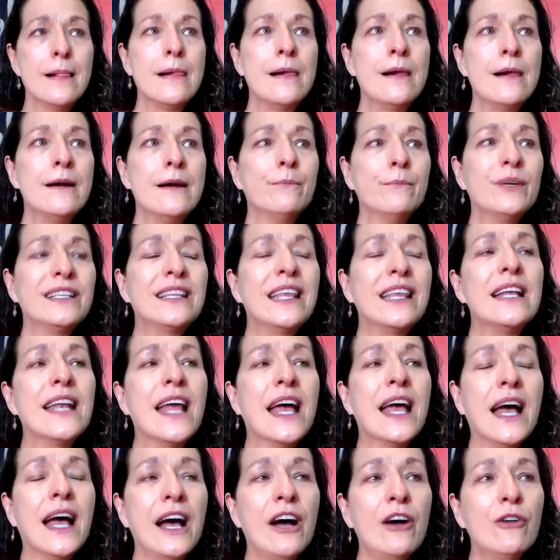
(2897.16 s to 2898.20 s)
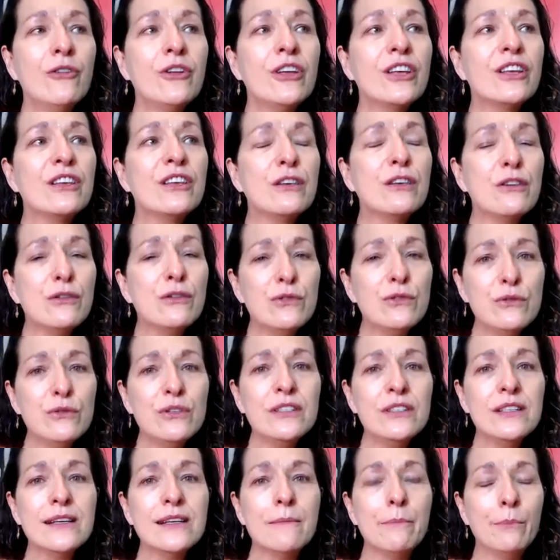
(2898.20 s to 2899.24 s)
but then how to
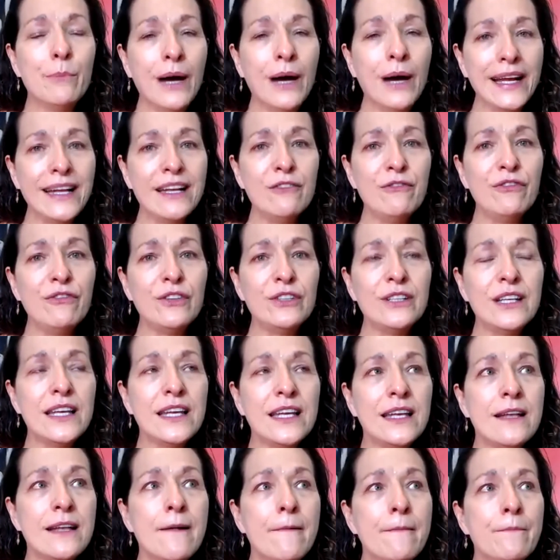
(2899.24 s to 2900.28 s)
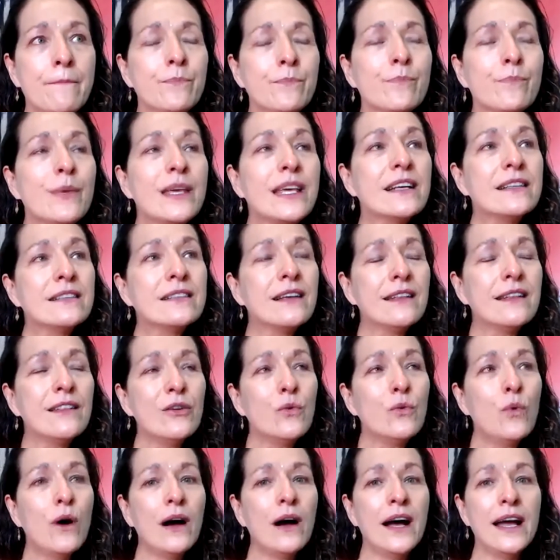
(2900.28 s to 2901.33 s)
use it mindfully, because
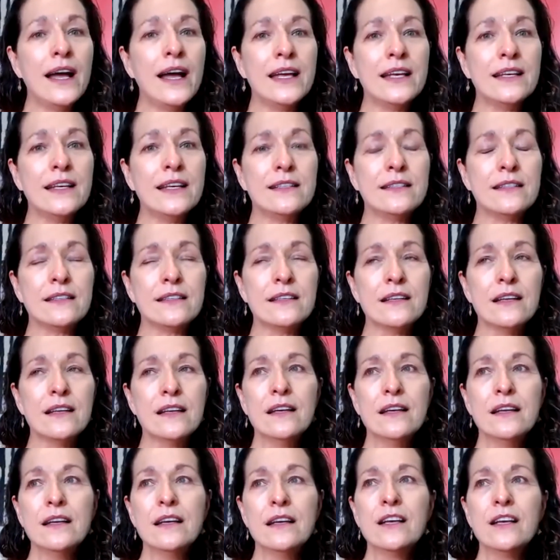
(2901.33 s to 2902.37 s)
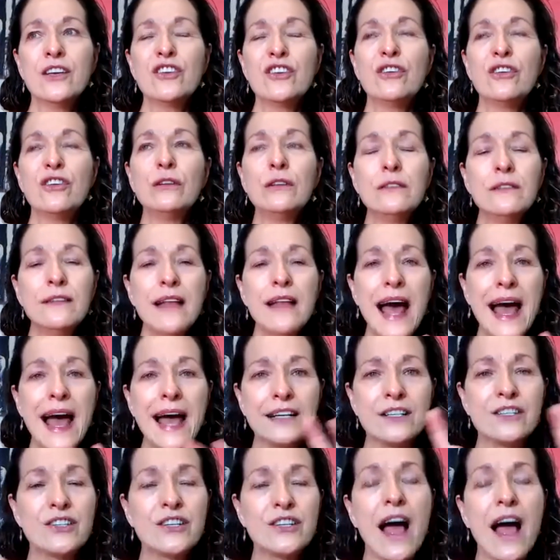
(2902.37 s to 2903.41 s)
otherwise you'll
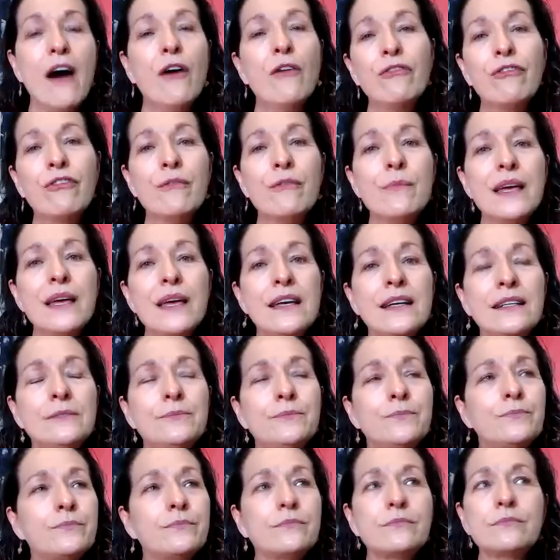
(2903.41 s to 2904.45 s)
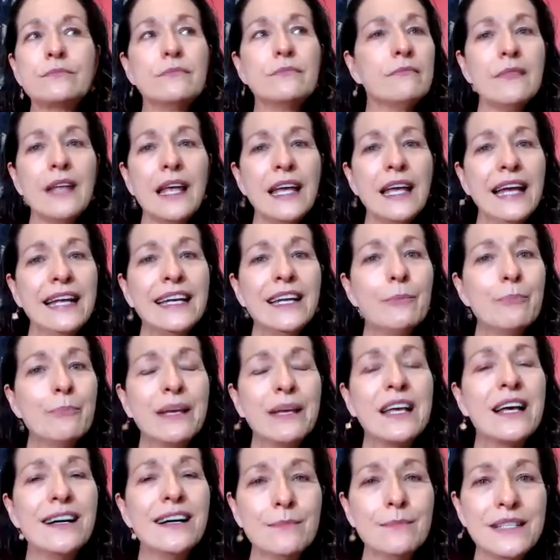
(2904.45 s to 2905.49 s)
lash out from it and it
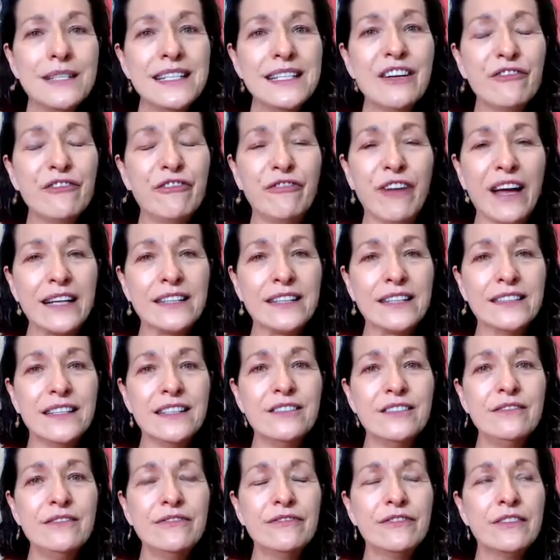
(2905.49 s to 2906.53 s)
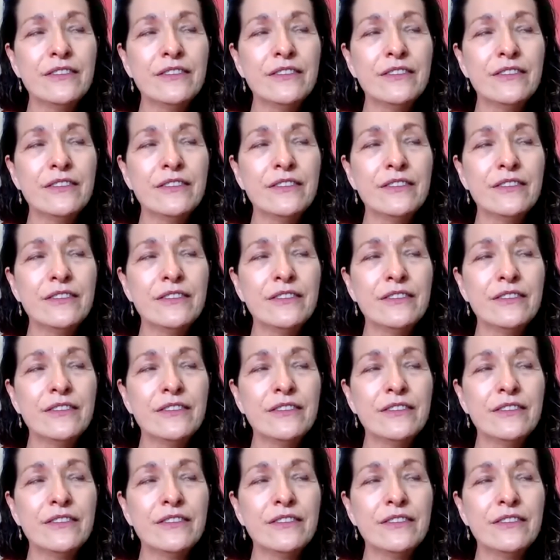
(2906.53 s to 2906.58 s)
becomes ineffective.